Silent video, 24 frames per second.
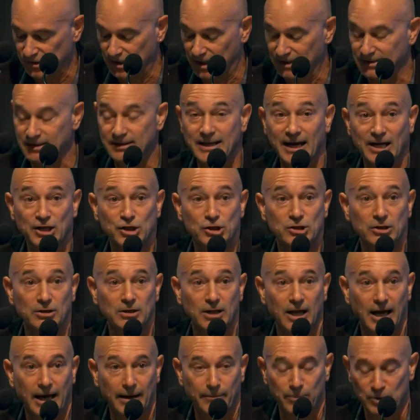like the
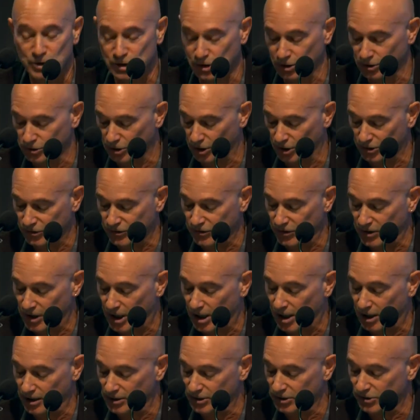National Aboriginal and Torres Strait
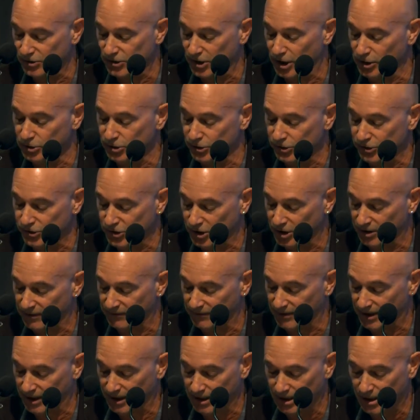Islander Social
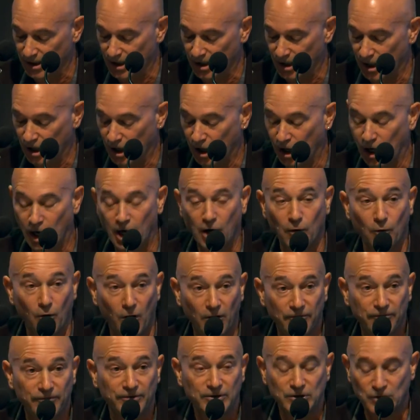Survey are
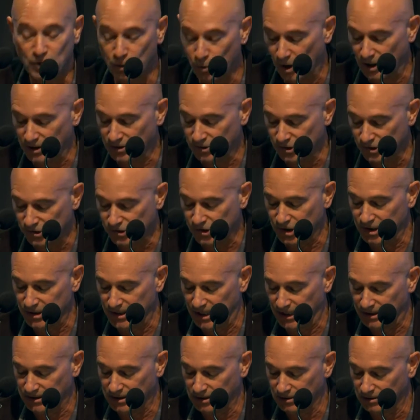often quite
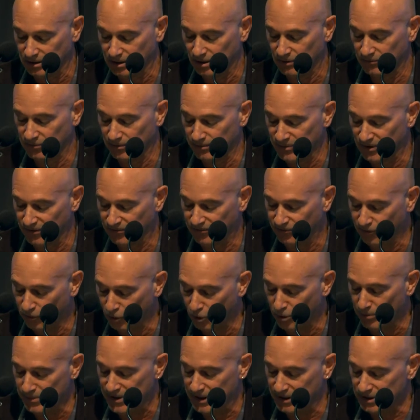disconnected from the
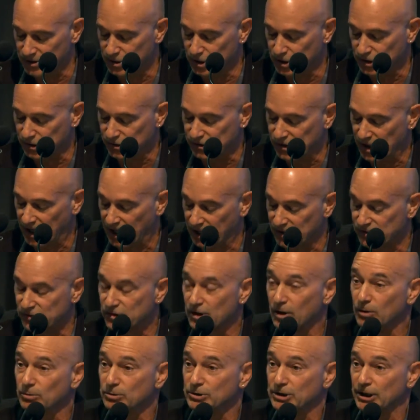form that Indigenous
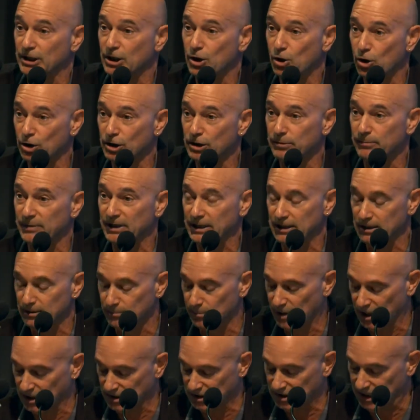household economy
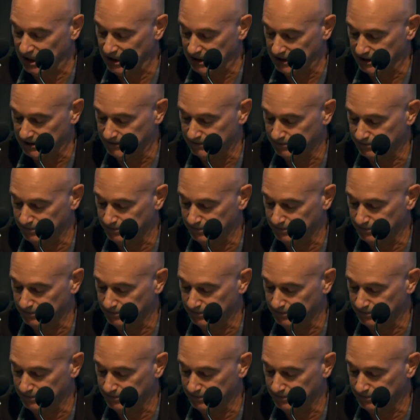might take.